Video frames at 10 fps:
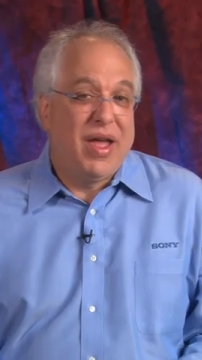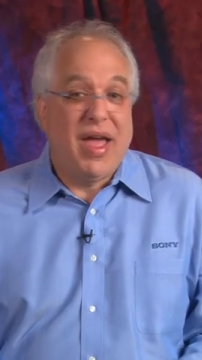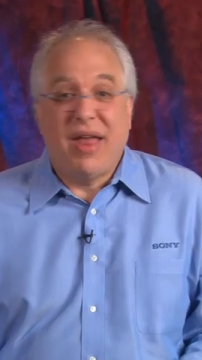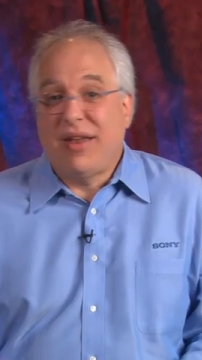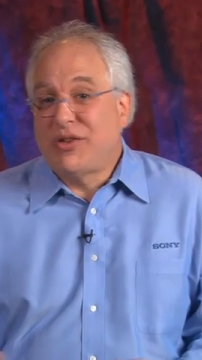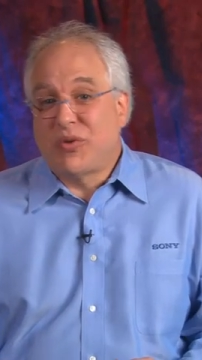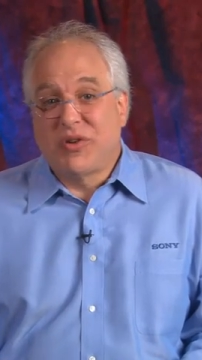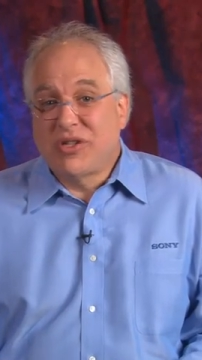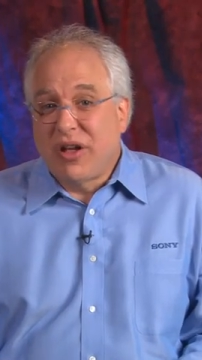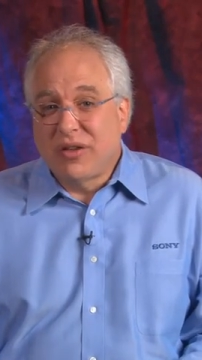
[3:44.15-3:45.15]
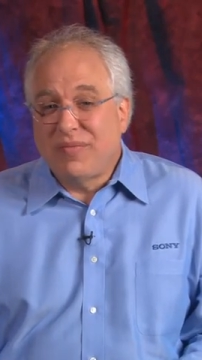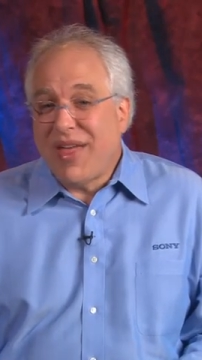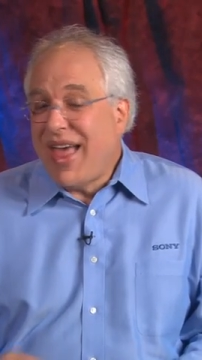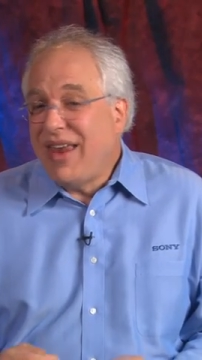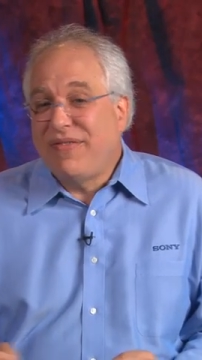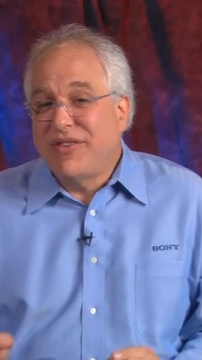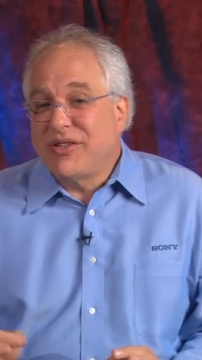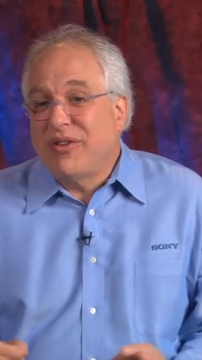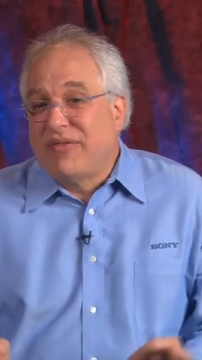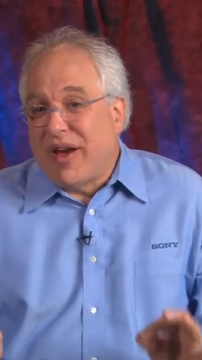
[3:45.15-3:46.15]
And as a result, any
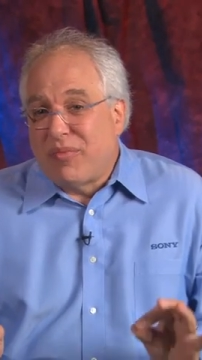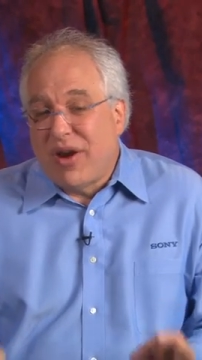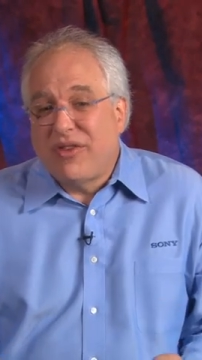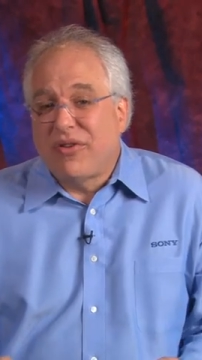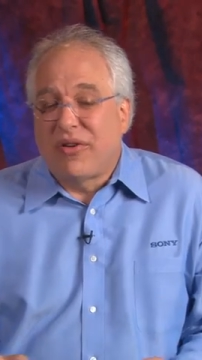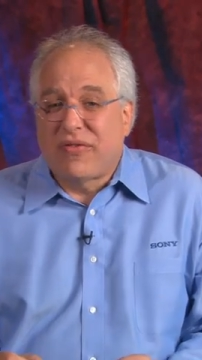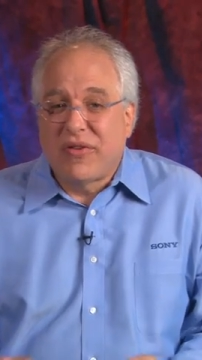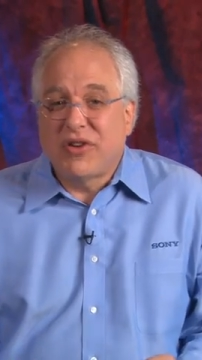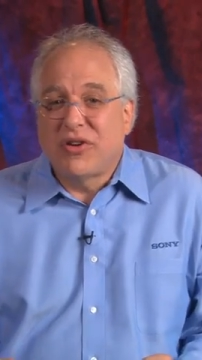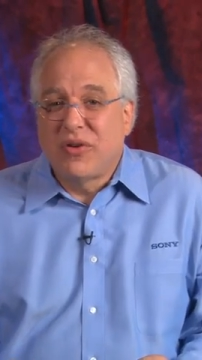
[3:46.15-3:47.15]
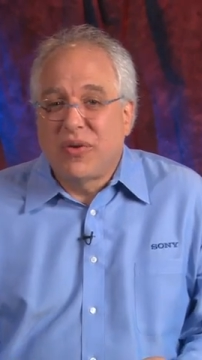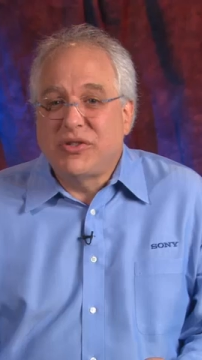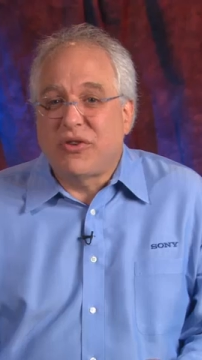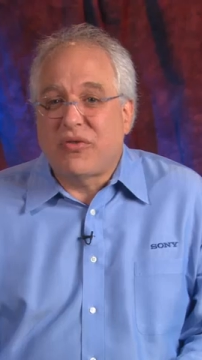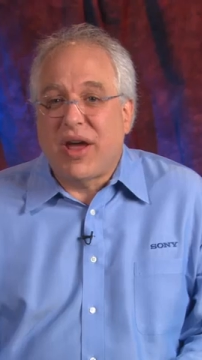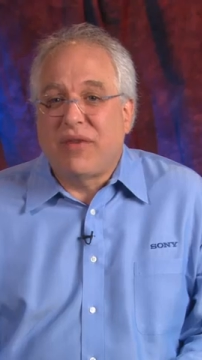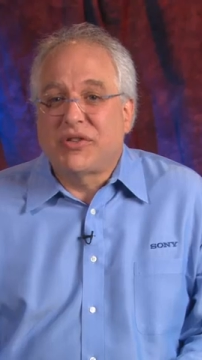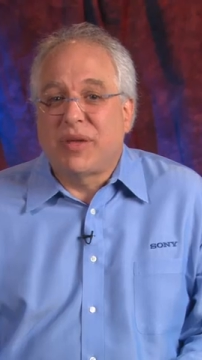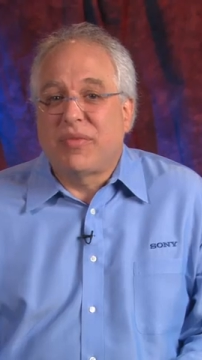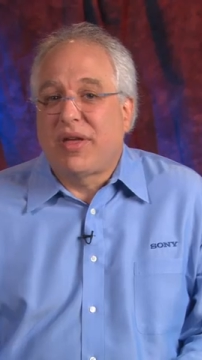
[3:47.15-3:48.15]
physical vibration or friction noise that
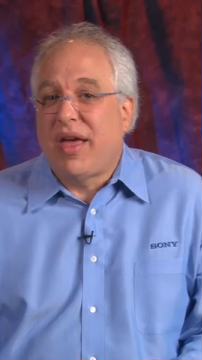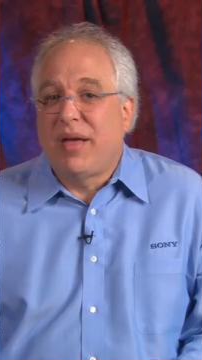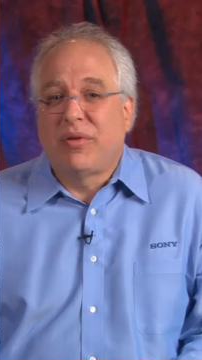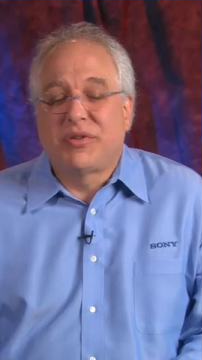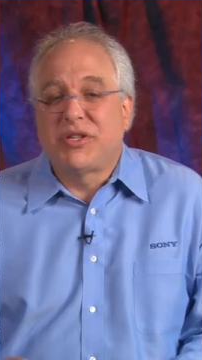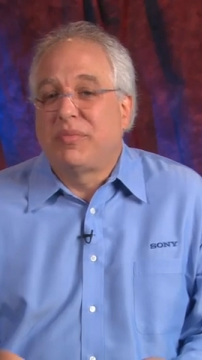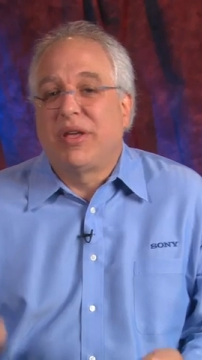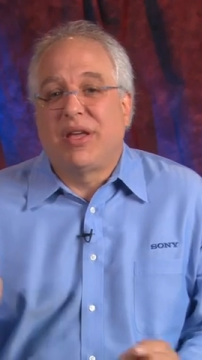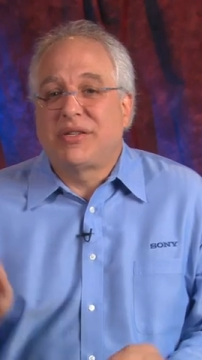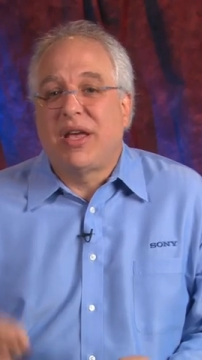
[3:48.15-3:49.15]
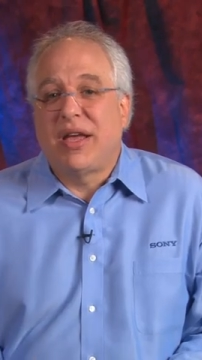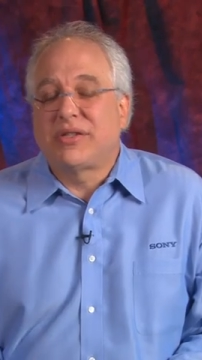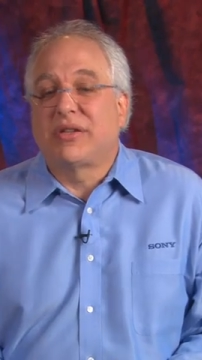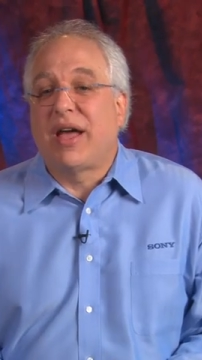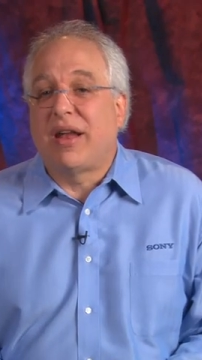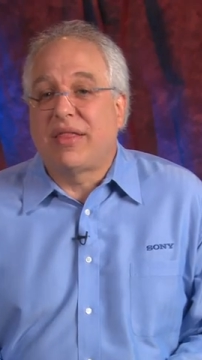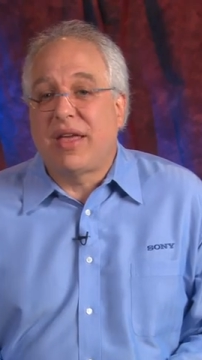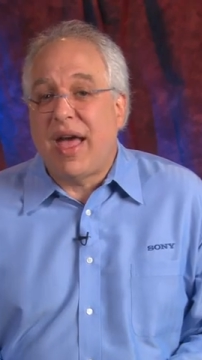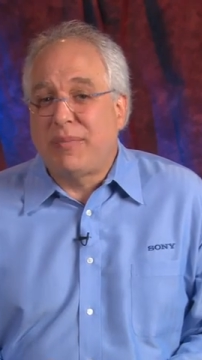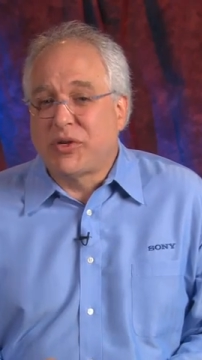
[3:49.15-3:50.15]
travels up the cable simply gets canceled out at the
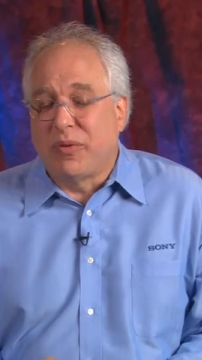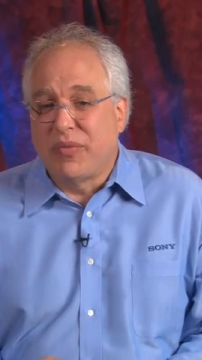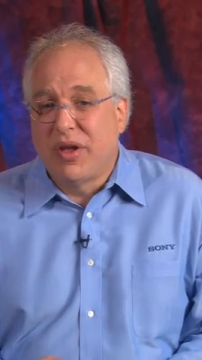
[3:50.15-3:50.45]
capsule,